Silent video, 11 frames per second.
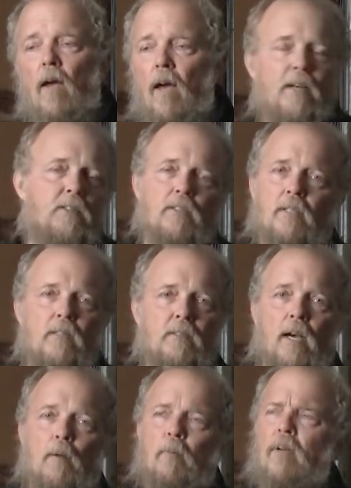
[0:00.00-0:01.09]
and it just hasn't
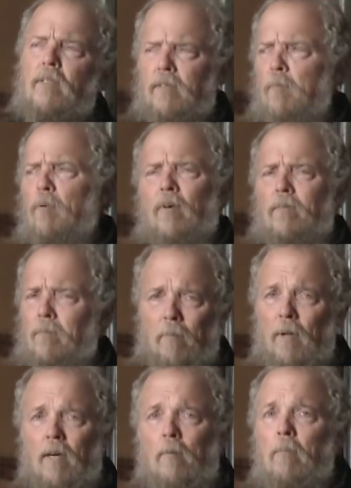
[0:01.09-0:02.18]
happened. And at some point, I'm
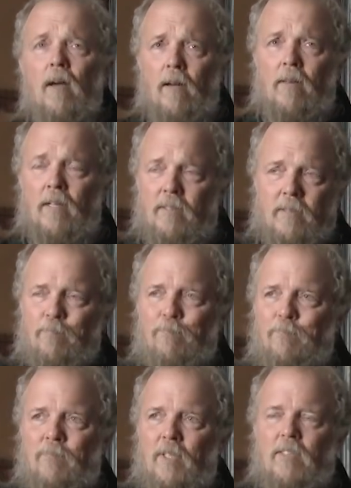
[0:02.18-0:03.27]
not going to beg.
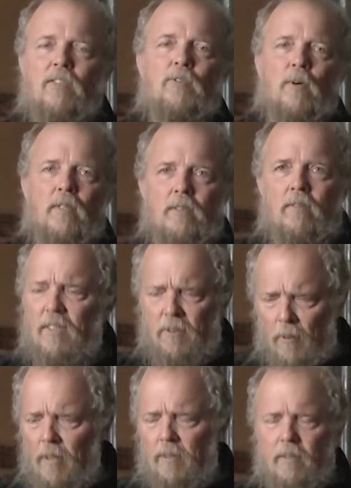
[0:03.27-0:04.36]
That's just crazy. It's
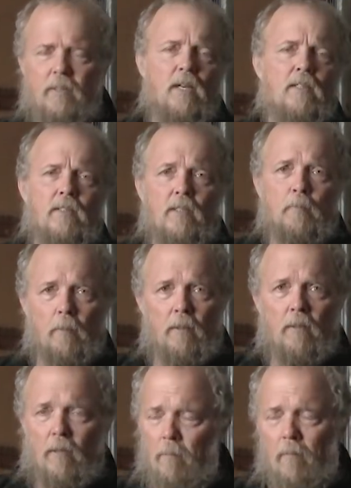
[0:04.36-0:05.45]
crazy, sad, and desperate.
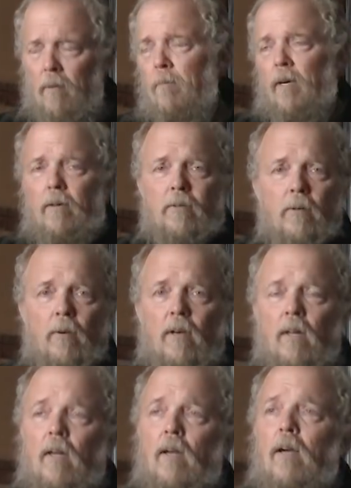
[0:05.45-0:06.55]
I'm not going to do
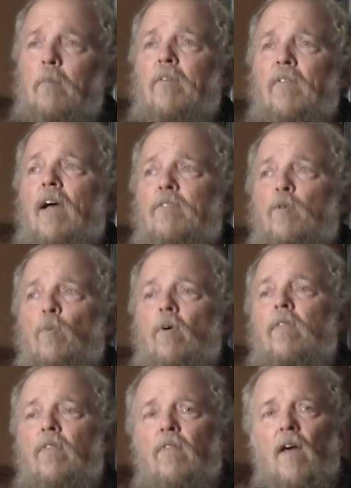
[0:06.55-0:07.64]
it. I mean, if I have to
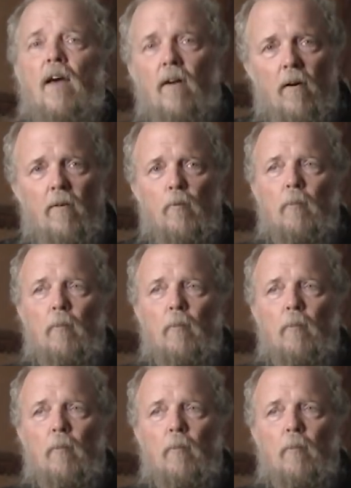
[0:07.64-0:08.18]
work that hard